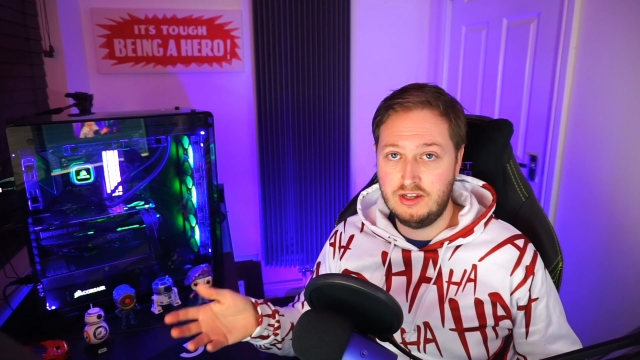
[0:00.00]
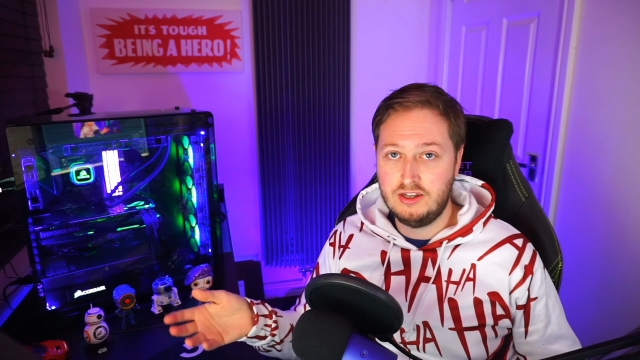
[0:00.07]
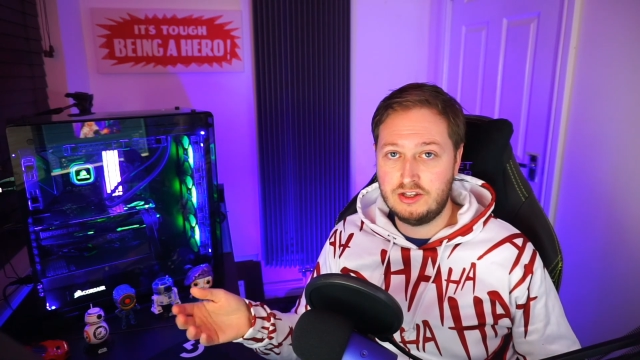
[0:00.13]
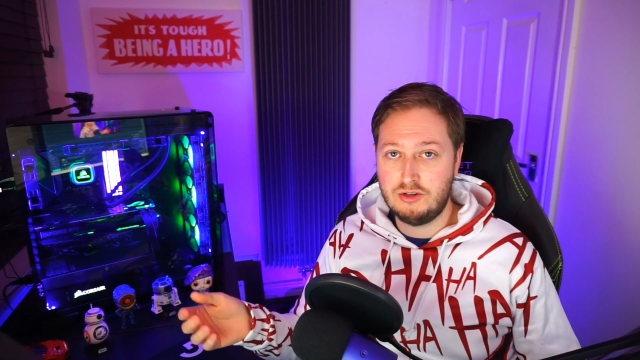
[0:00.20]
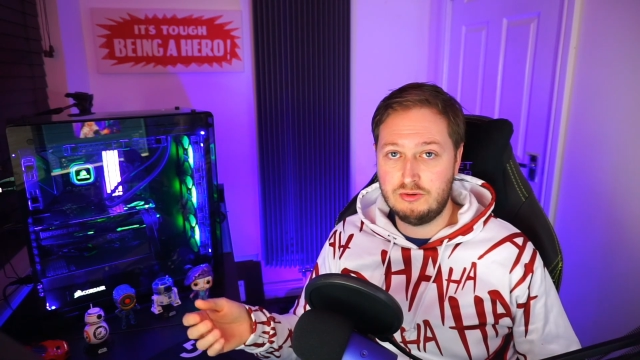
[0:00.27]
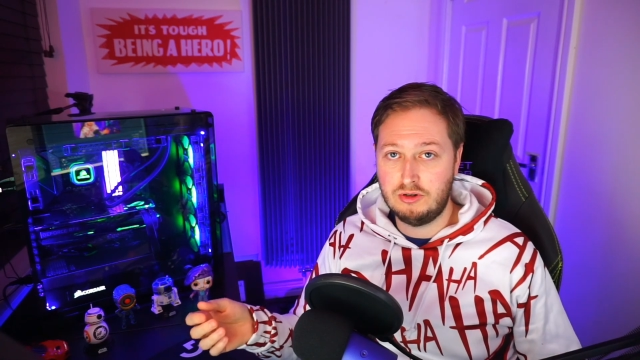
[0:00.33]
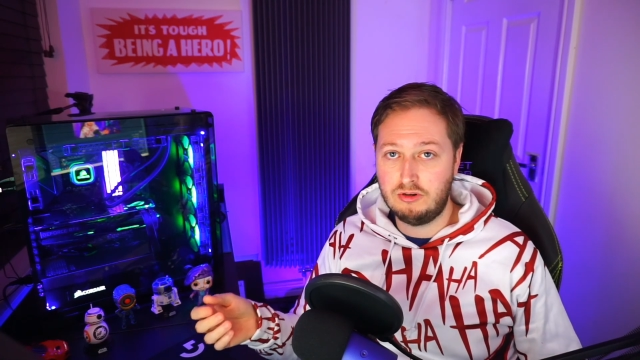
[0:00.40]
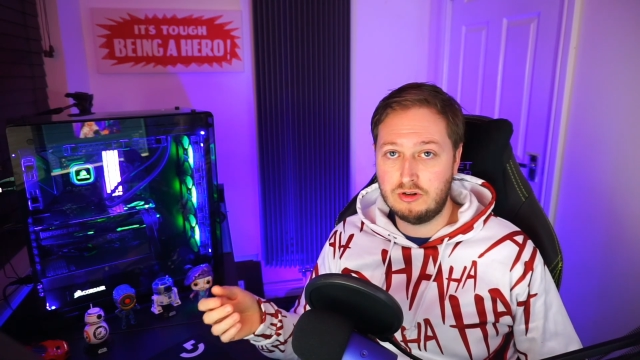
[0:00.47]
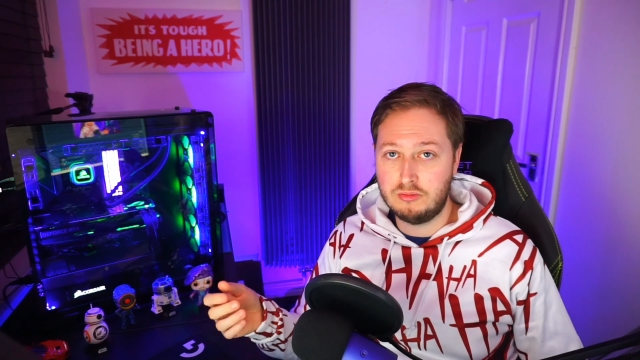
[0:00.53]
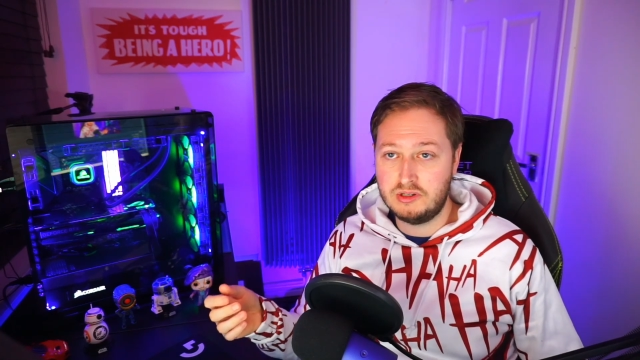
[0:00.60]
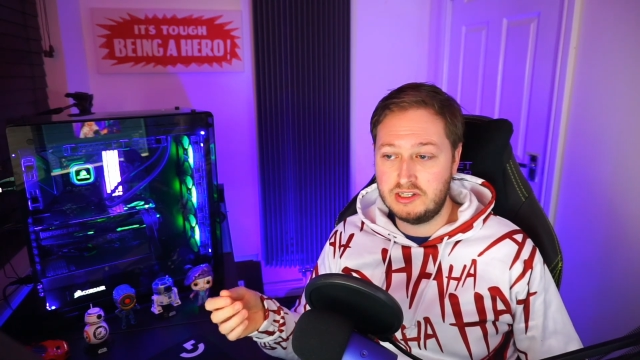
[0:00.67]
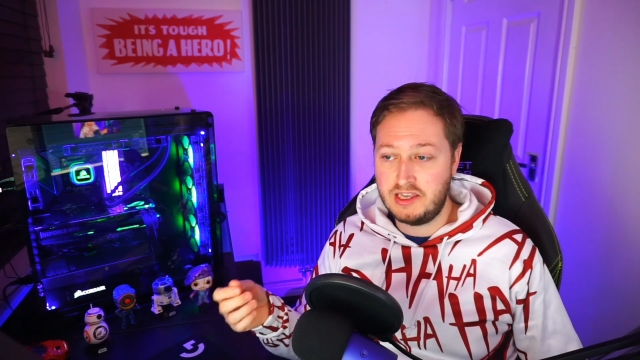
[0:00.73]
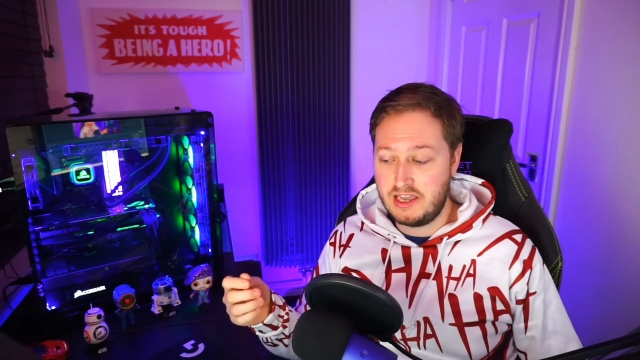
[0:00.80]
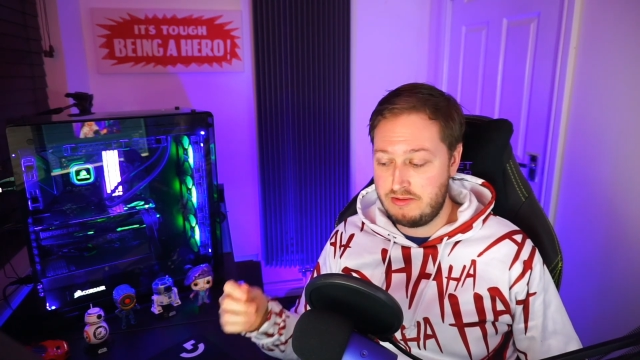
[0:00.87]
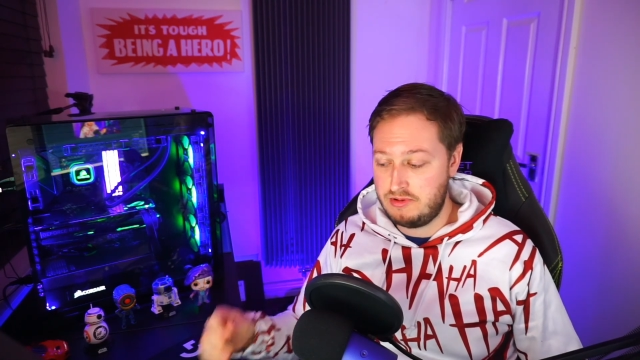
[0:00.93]
You don't want to be
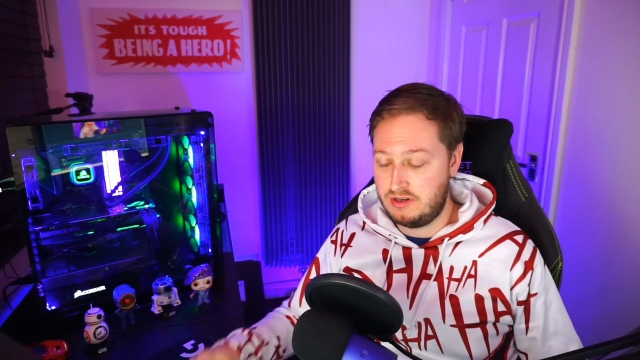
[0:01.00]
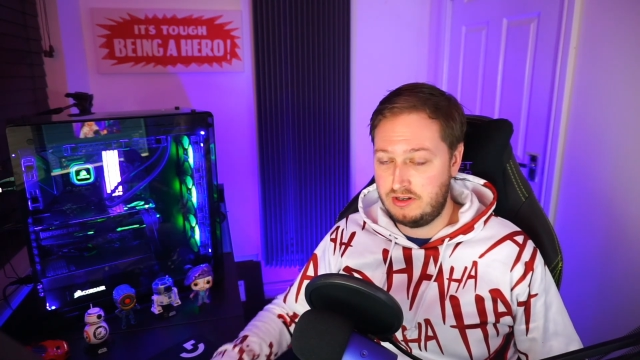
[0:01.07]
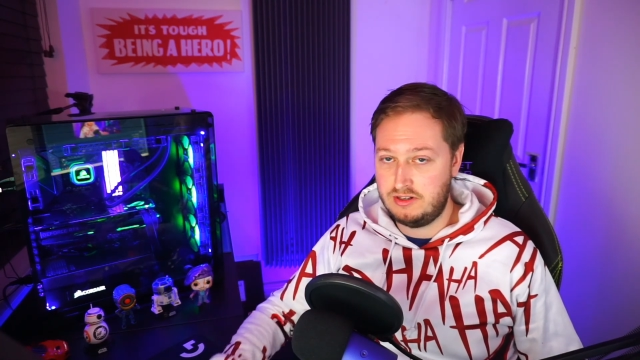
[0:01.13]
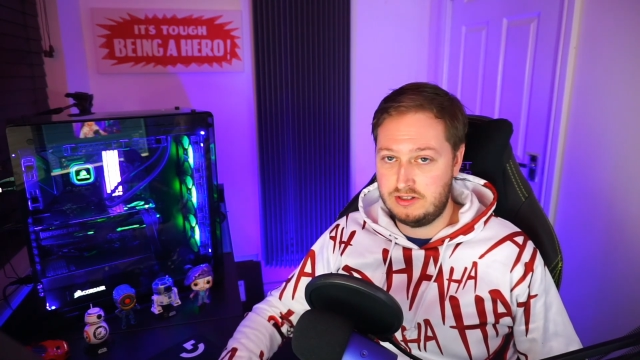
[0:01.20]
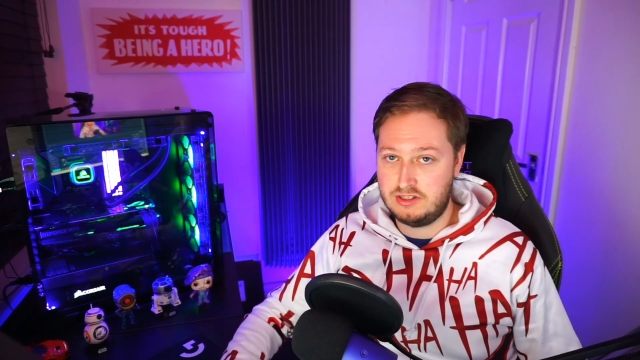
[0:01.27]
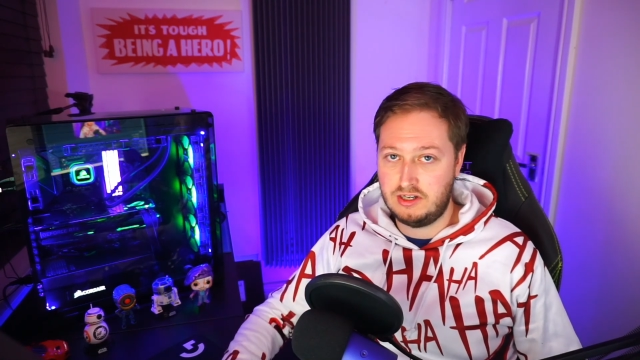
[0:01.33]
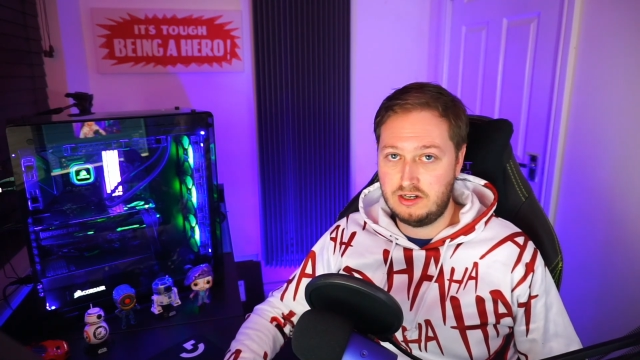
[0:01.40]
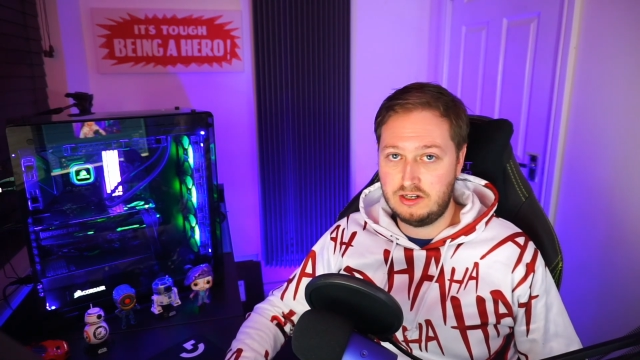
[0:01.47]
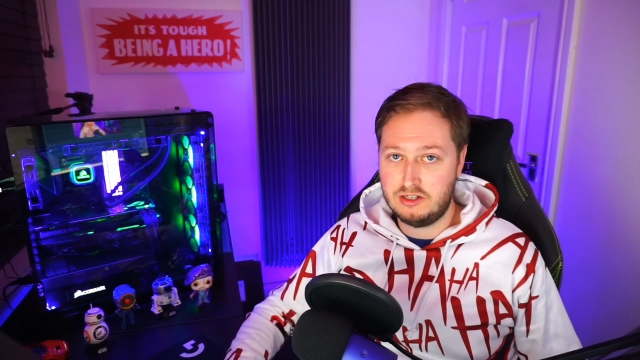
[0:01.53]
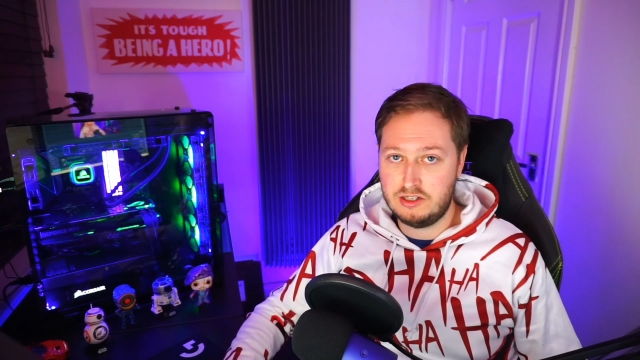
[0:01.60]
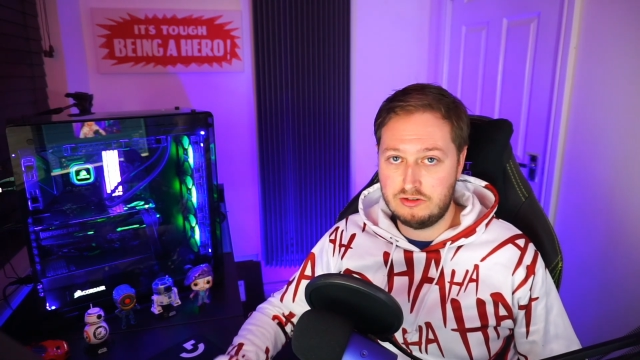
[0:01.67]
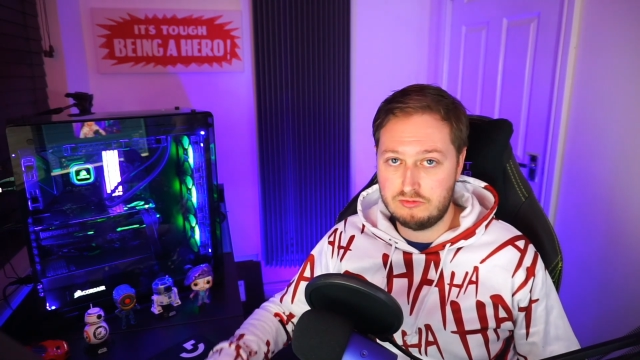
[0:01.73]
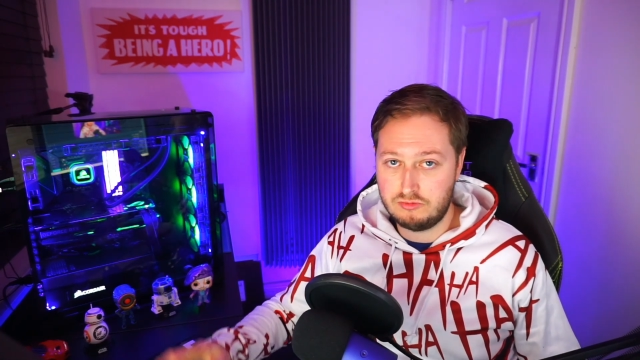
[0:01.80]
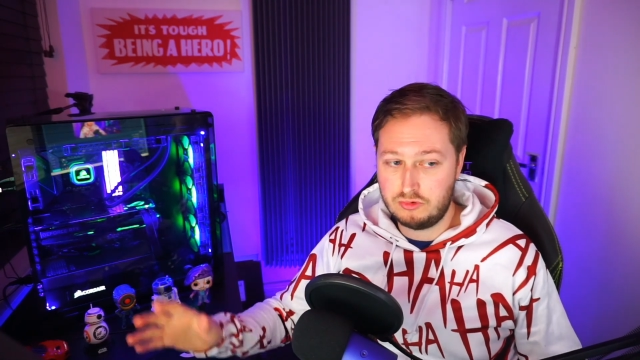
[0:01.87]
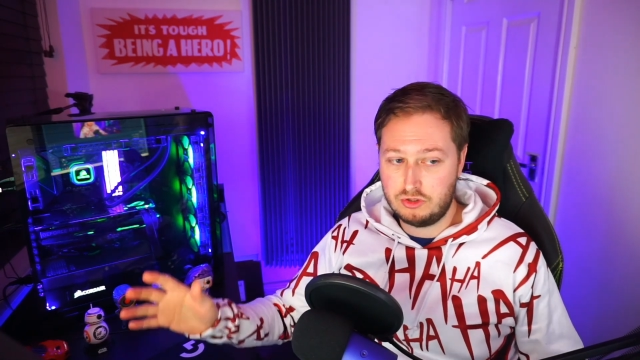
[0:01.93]
gaming and
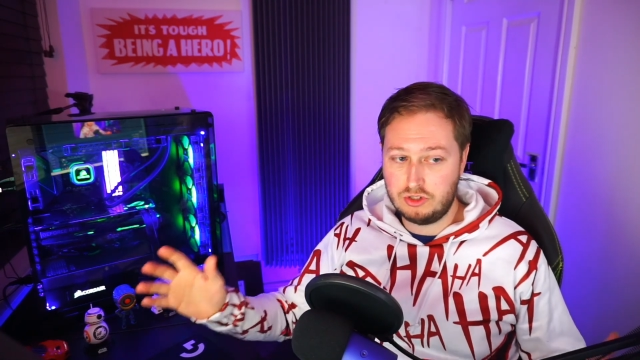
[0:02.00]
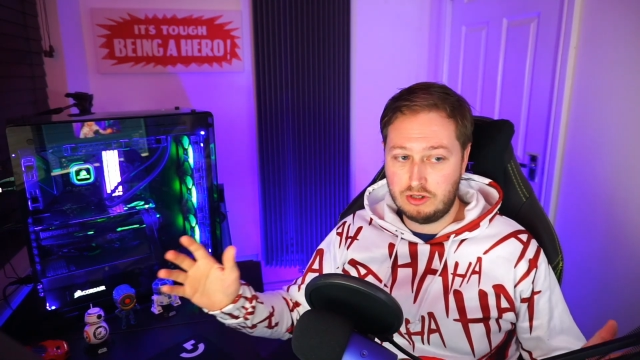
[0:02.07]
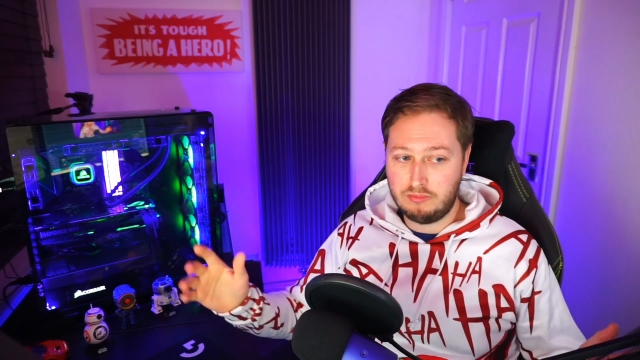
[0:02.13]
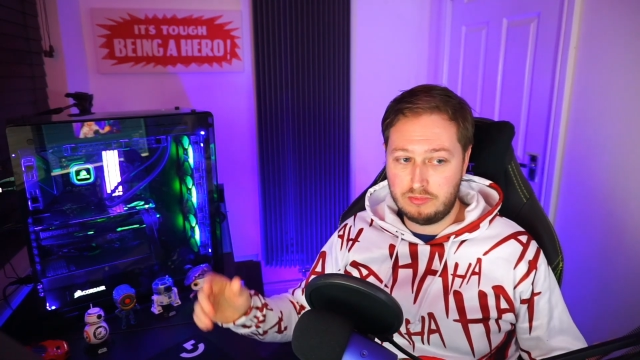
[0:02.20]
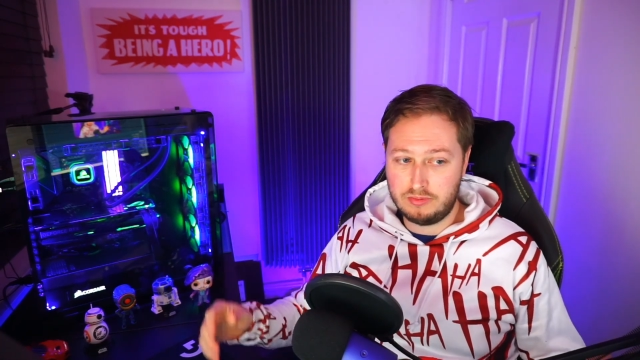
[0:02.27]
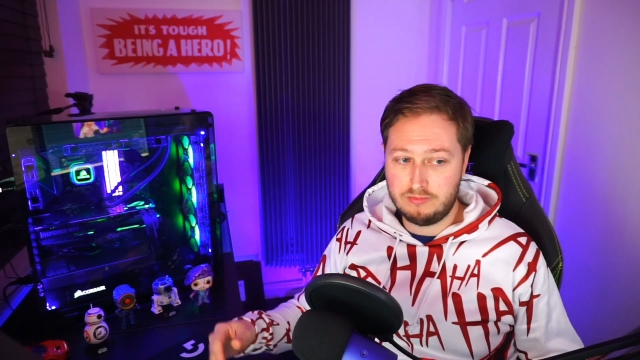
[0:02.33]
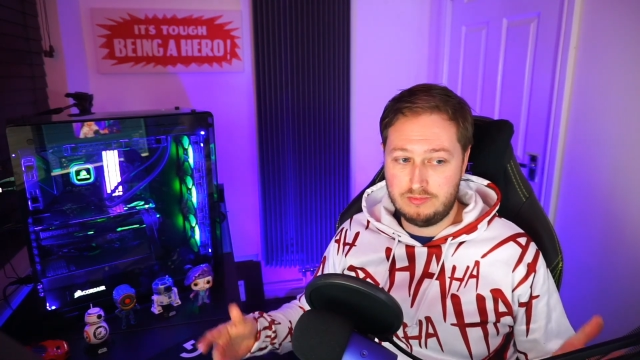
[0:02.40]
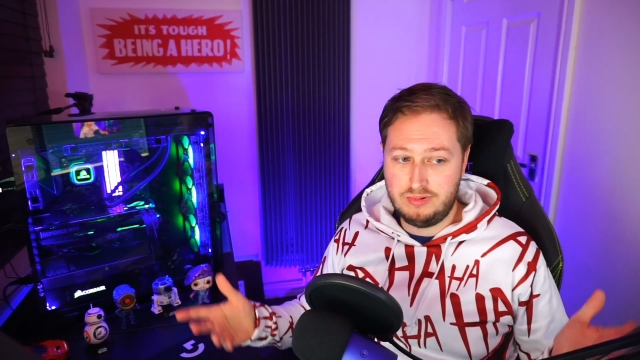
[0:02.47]
suddenly jump,